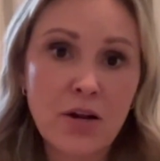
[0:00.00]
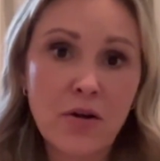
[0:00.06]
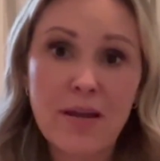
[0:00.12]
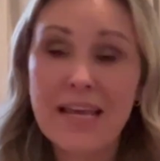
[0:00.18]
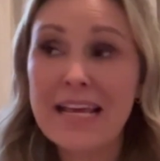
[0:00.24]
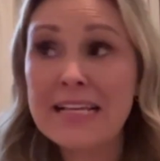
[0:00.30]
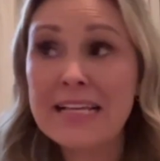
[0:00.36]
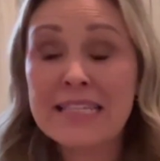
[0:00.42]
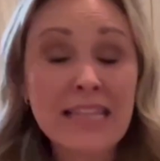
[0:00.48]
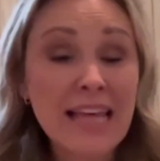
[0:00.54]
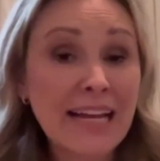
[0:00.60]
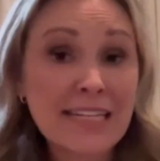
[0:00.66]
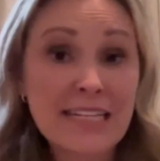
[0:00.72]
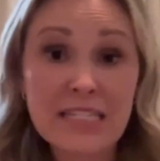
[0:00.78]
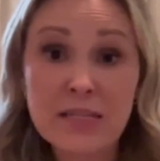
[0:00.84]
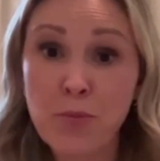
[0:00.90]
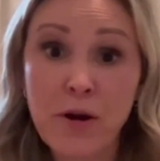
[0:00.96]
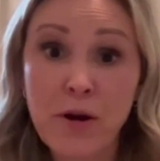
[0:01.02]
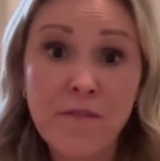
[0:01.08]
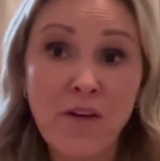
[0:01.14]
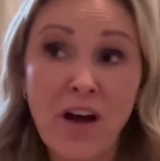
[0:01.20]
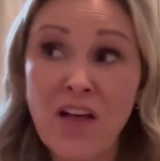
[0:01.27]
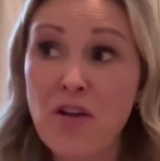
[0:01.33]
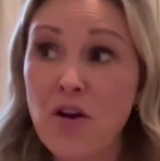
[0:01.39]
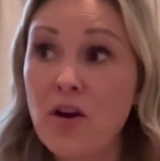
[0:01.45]
know, he isn't that disappointed
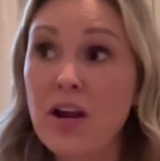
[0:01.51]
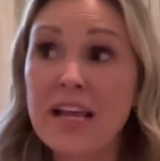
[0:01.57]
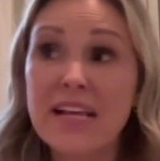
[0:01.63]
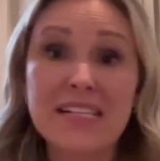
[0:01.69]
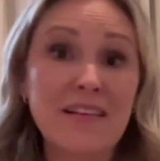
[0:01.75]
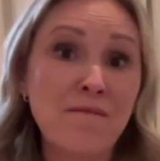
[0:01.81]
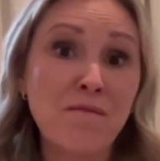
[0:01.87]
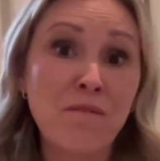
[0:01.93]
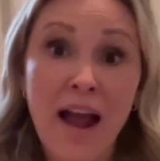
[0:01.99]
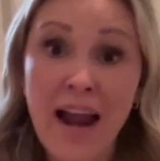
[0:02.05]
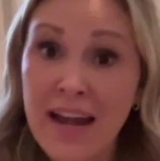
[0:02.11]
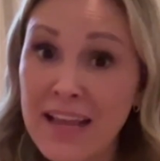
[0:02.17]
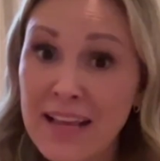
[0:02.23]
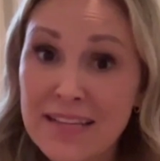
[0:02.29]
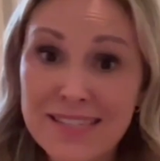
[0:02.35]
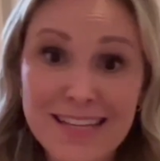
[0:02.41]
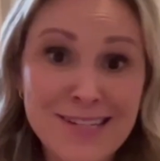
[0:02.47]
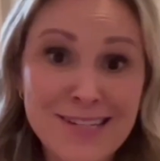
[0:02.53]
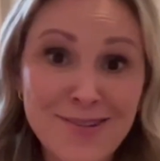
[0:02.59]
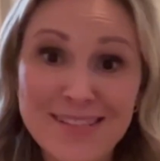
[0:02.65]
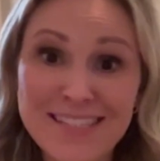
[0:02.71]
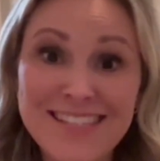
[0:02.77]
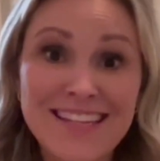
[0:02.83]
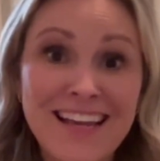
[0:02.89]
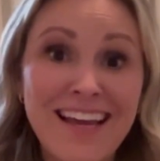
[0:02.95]
father. He's inviting us into